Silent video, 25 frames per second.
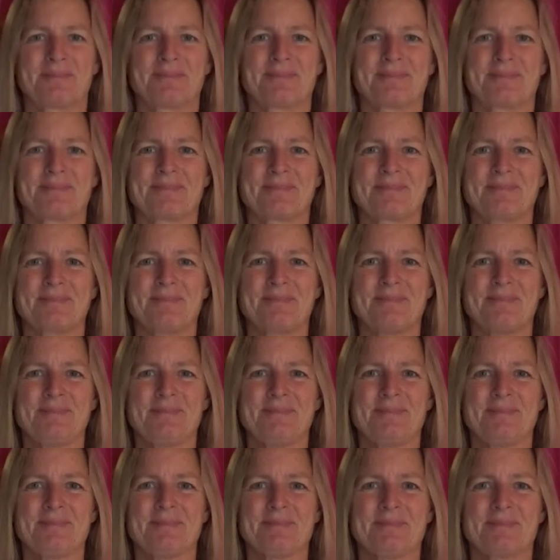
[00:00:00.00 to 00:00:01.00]

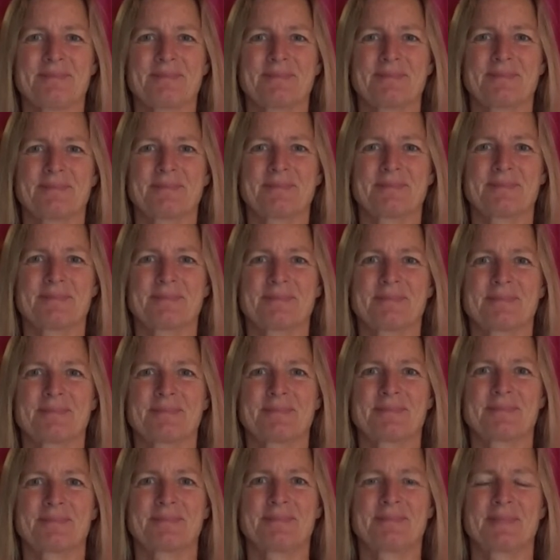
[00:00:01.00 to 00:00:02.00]

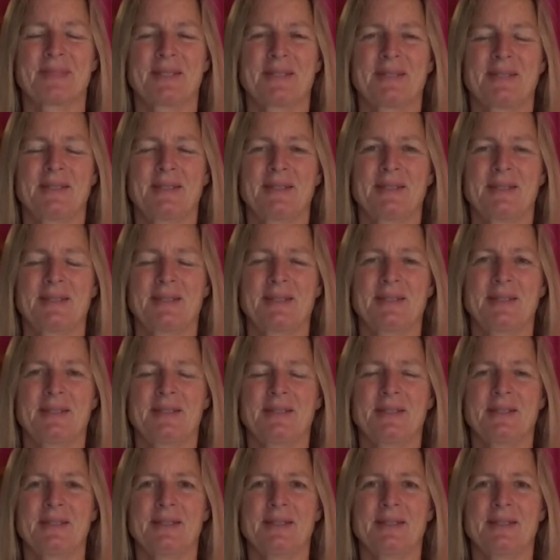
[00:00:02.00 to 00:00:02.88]
Nobody speaks.